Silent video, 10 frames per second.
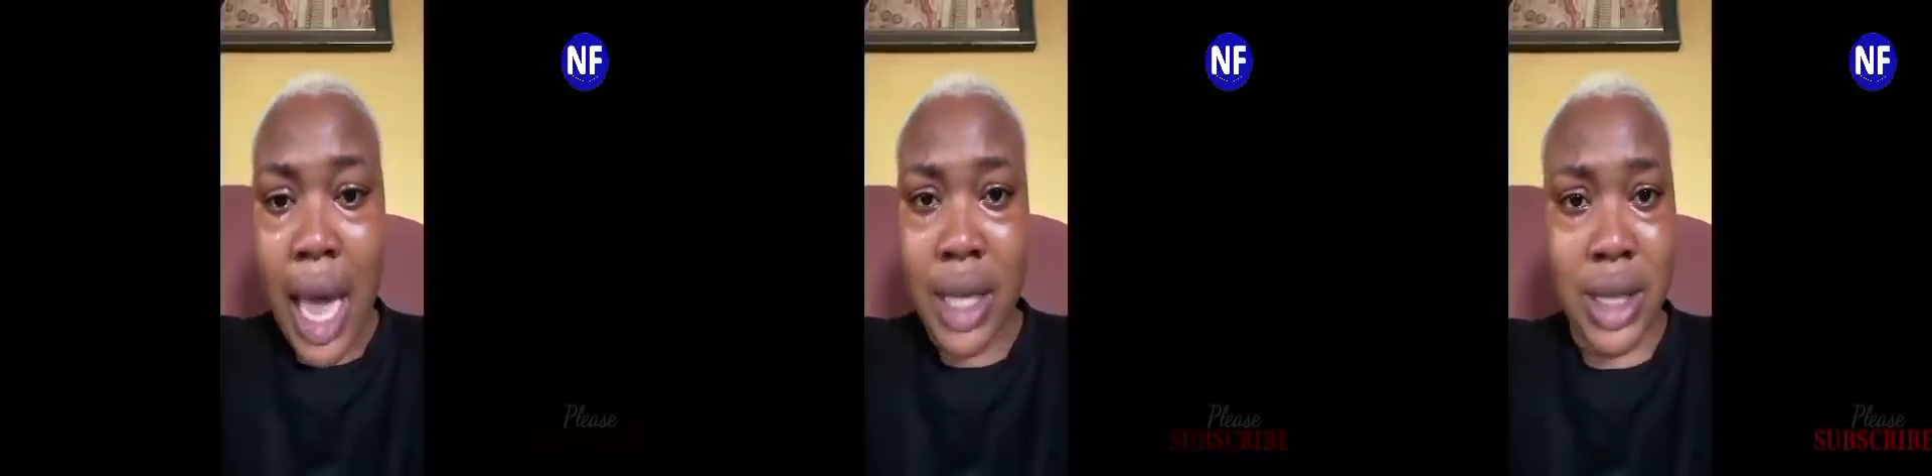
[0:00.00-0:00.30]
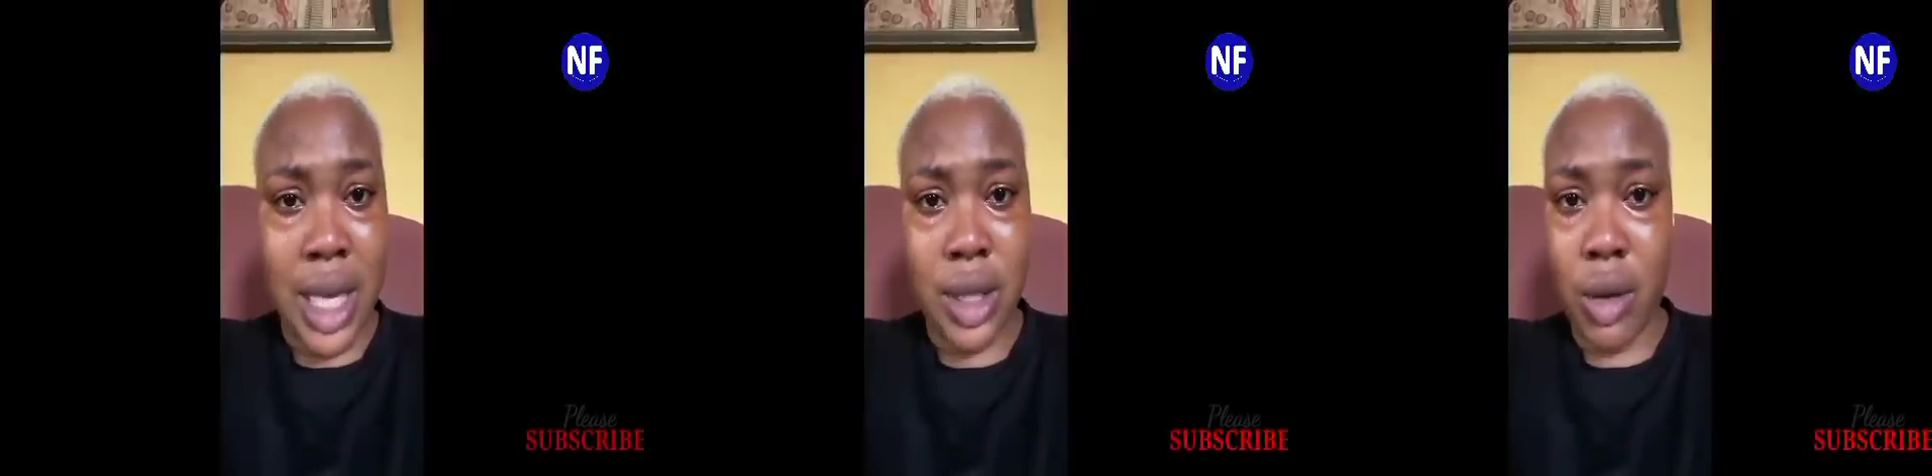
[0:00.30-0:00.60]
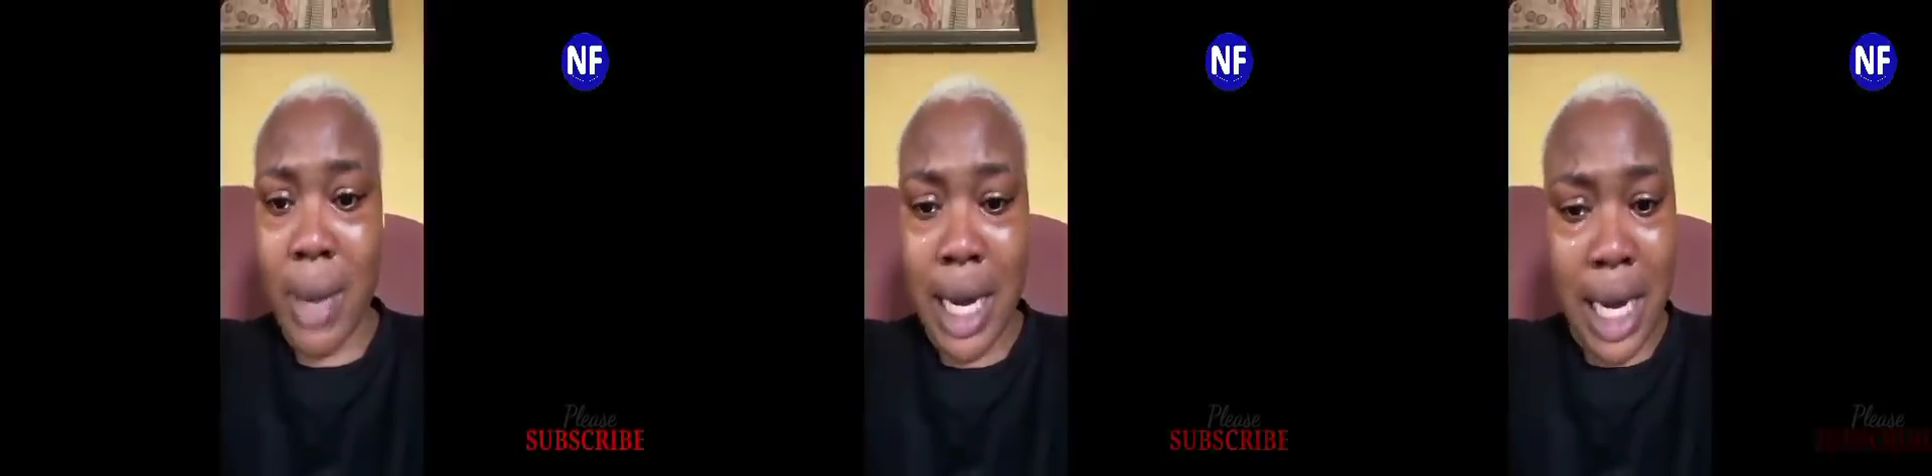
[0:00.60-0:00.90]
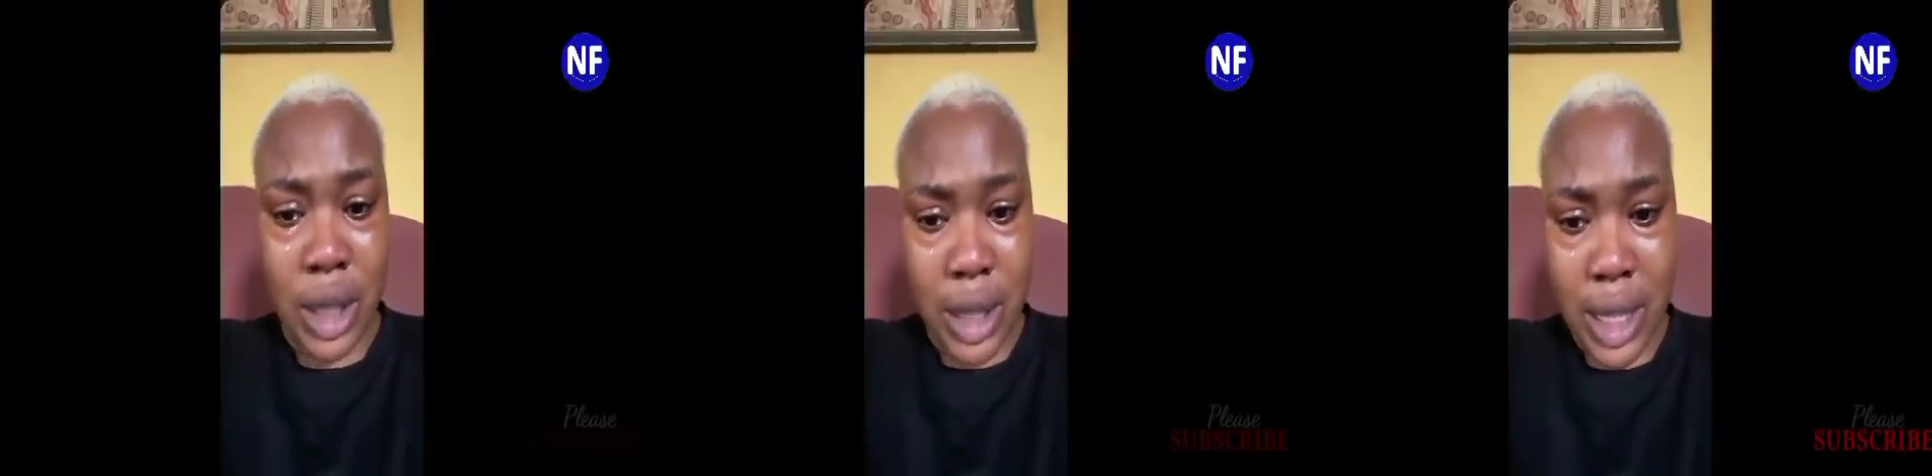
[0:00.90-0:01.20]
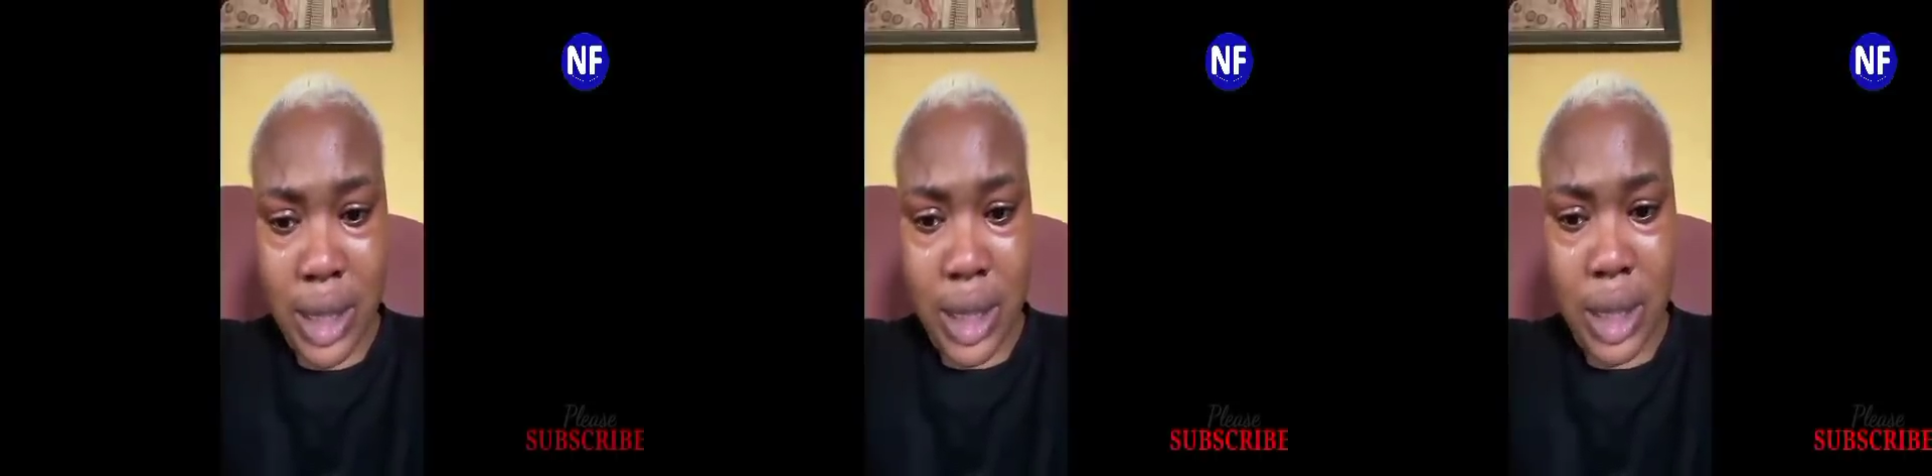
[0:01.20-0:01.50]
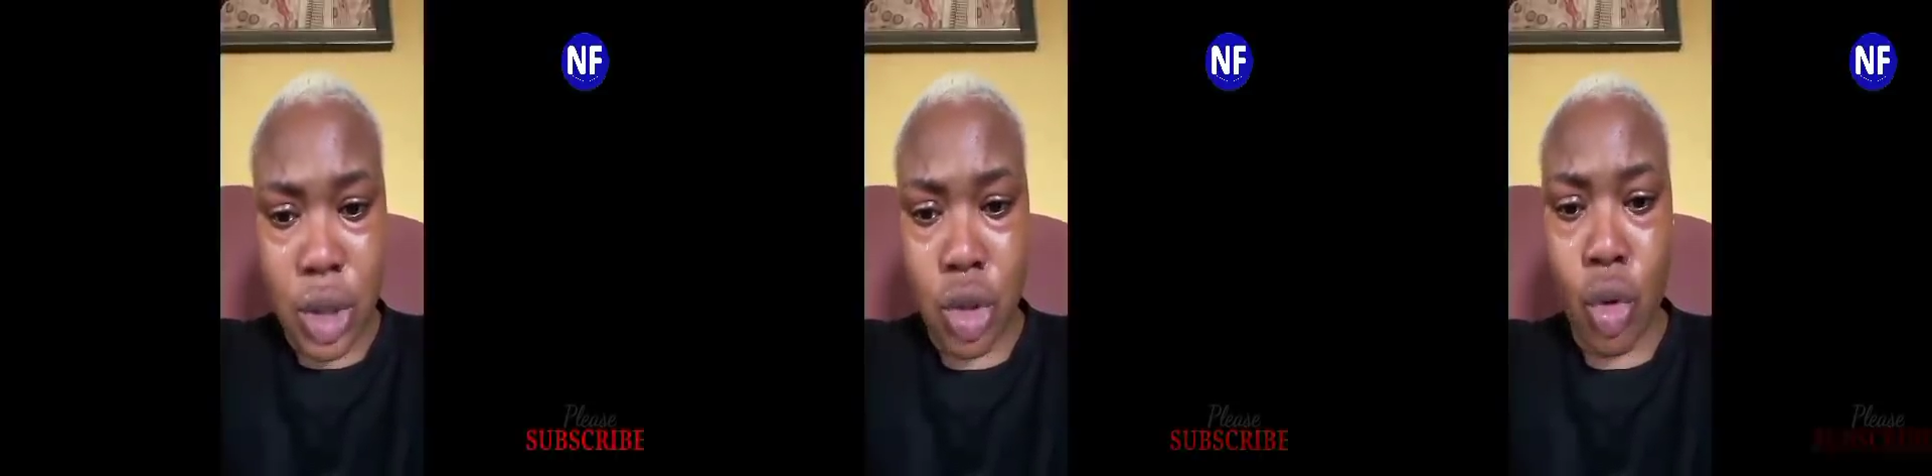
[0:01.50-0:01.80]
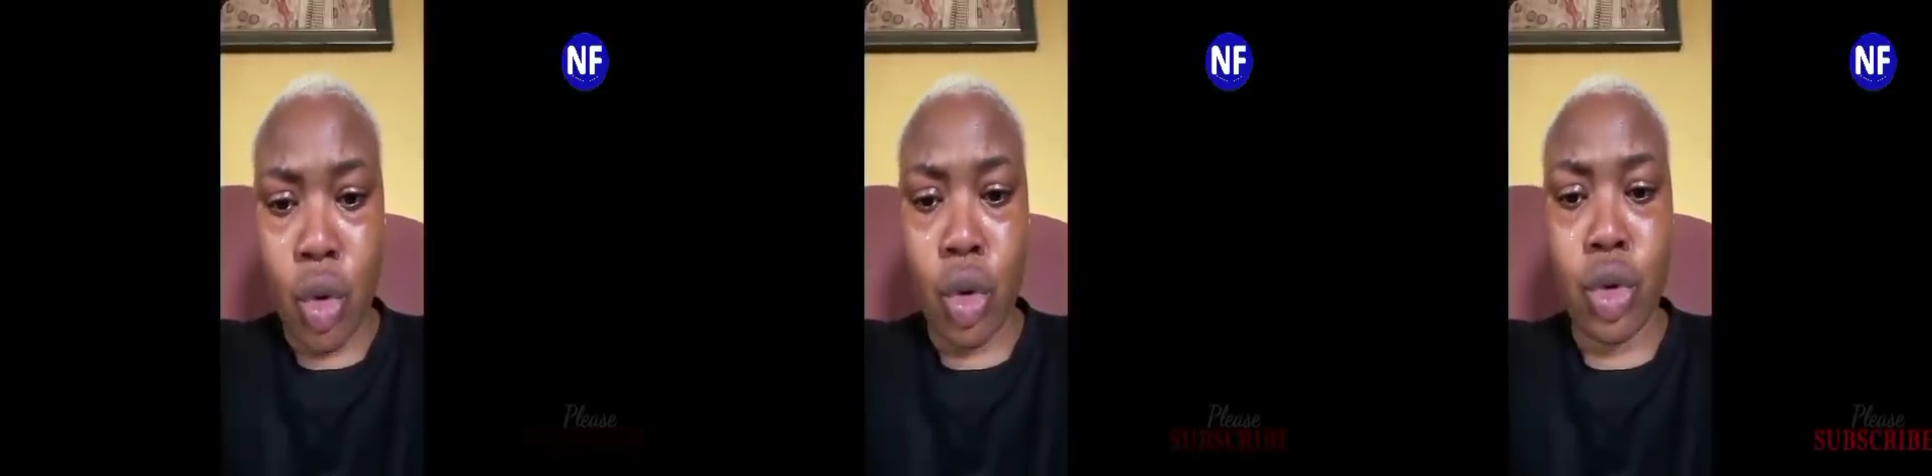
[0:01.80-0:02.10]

i just had to come and address this so